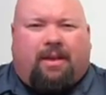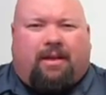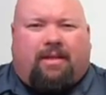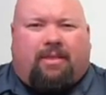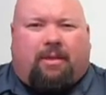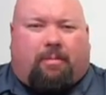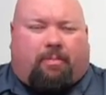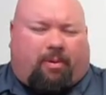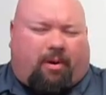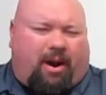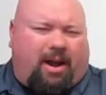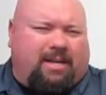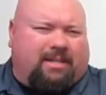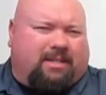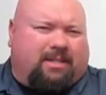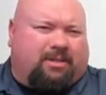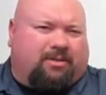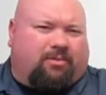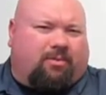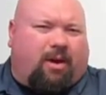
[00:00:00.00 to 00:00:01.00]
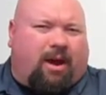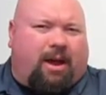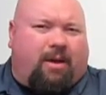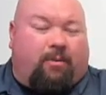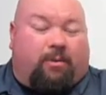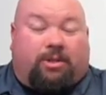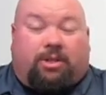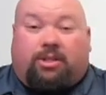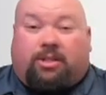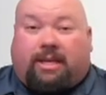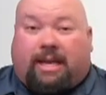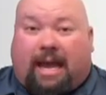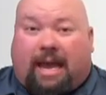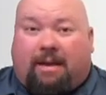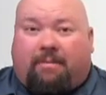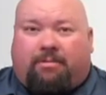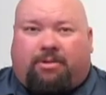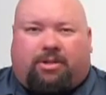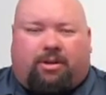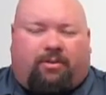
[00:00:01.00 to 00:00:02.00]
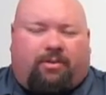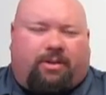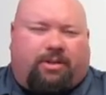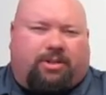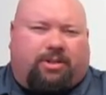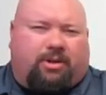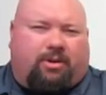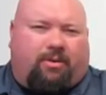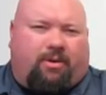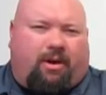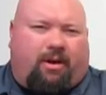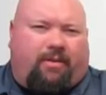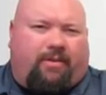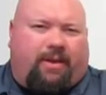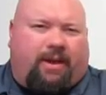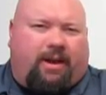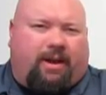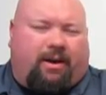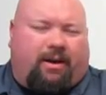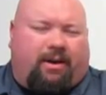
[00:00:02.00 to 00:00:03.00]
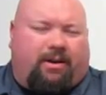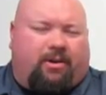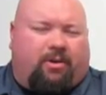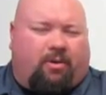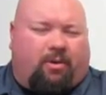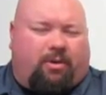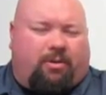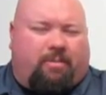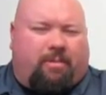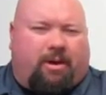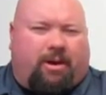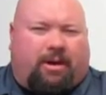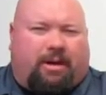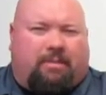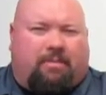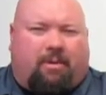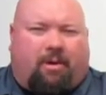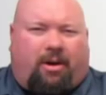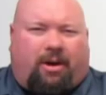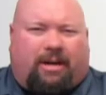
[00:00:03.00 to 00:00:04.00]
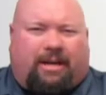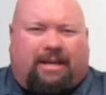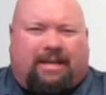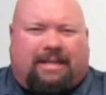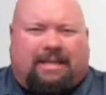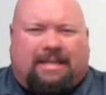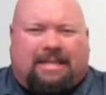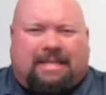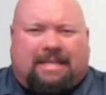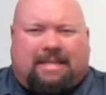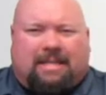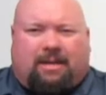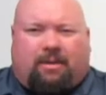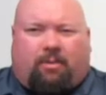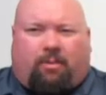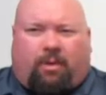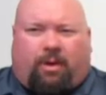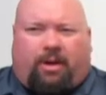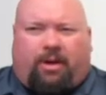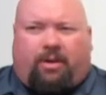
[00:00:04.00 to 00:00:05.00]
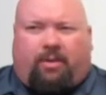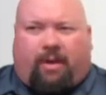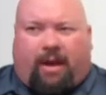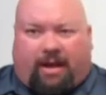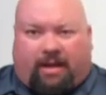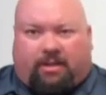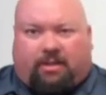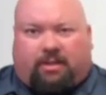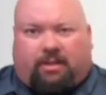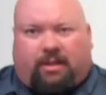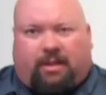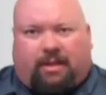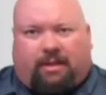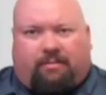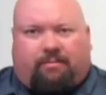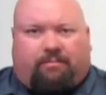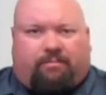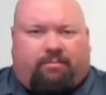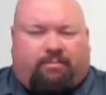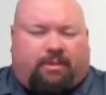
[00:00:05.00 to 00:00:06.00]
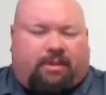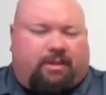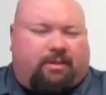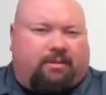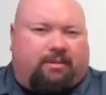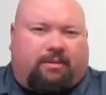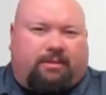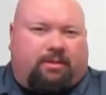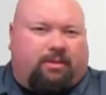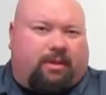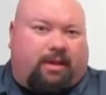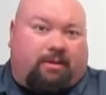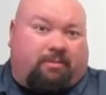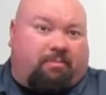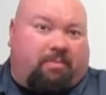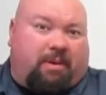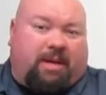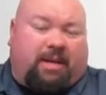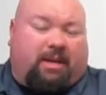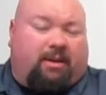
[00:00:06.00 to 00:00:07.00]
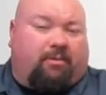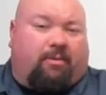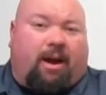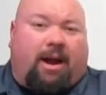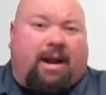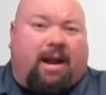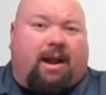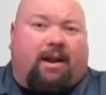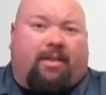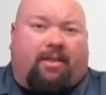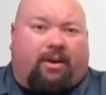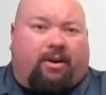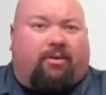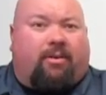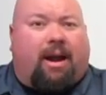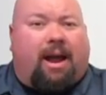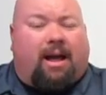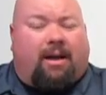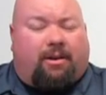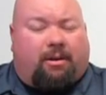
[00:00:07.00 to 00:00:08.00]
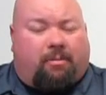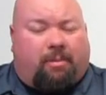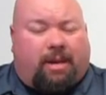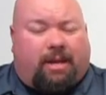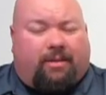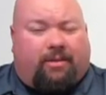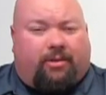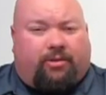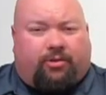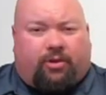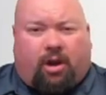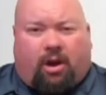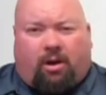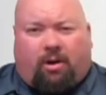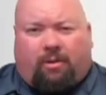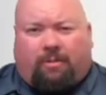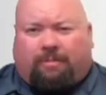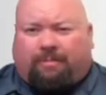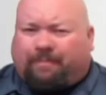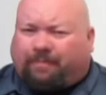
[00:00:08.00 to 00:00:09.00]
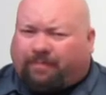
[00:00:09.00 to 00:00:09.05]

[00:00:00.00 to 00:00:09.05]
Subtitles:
The Price is Right, which is a game show that's shown on here in North American market, where you actually can, they'll pick you right out of the crowd to be in the show,